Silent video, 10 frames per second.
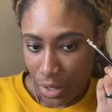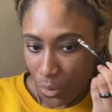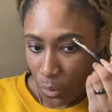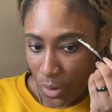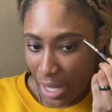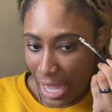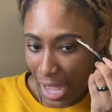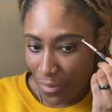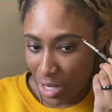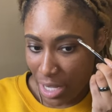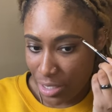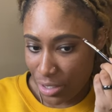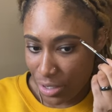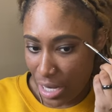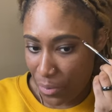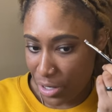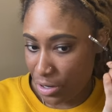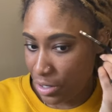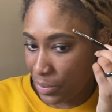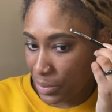we have an answer that we
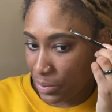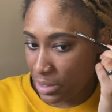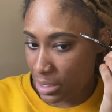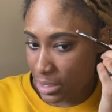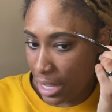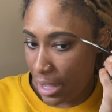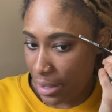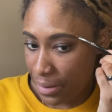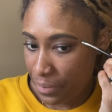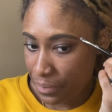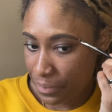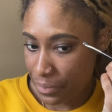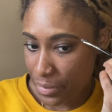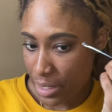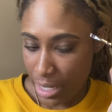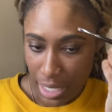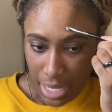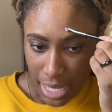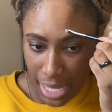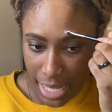know that we want to say,
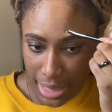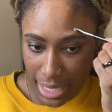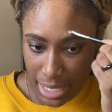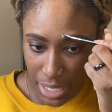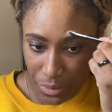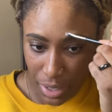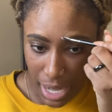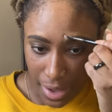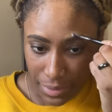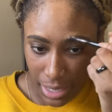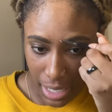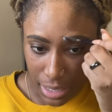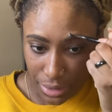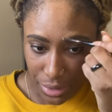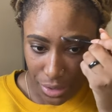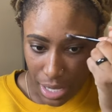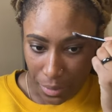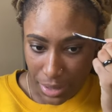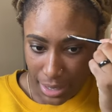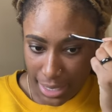and then we have an answer
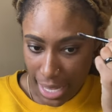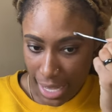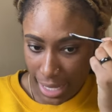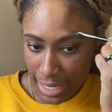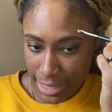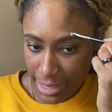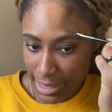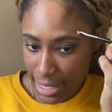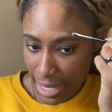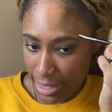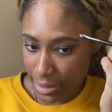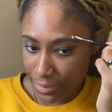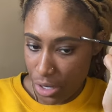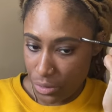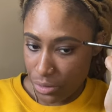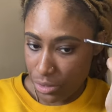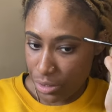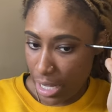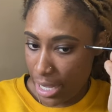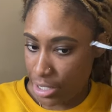that we say instead. So
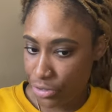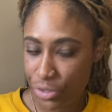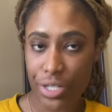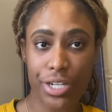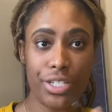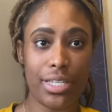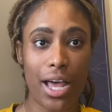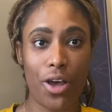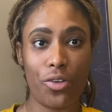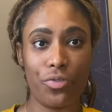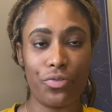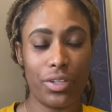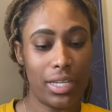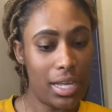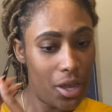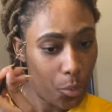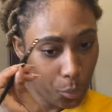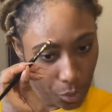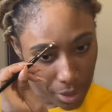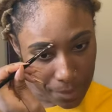staying true to yourself
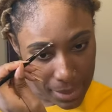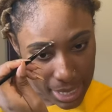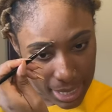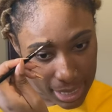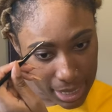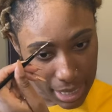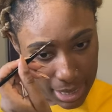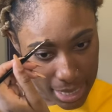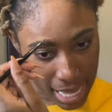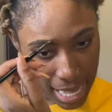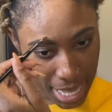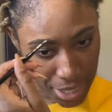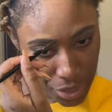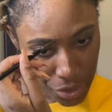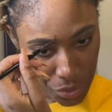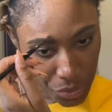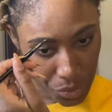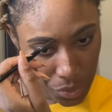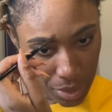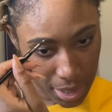would mean that
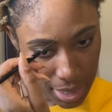you